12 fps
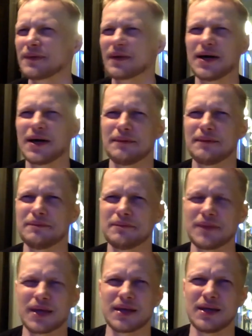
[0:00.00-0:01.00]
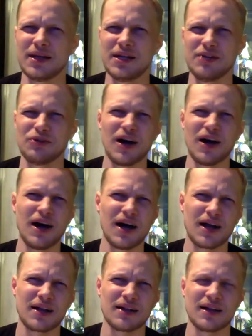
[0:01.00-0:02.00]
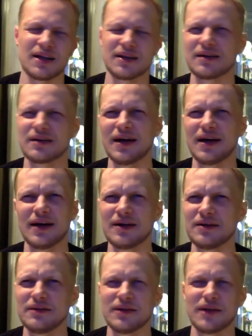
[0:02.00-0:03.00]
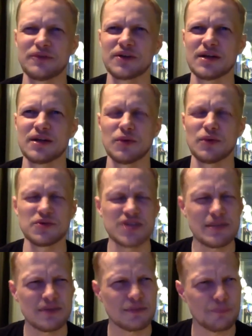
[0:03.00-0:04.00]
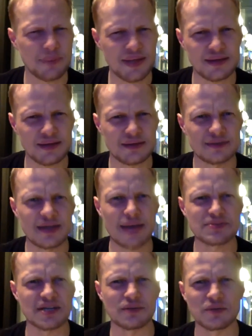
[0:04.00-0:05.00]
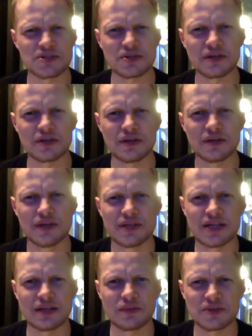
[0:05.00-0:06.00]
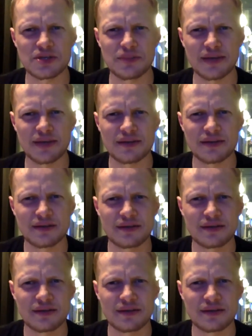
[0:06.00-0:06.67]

um, like indie rock, like I, I don't even, I forget the name. What was the name of their band? Thompson. What's a did, what's their band?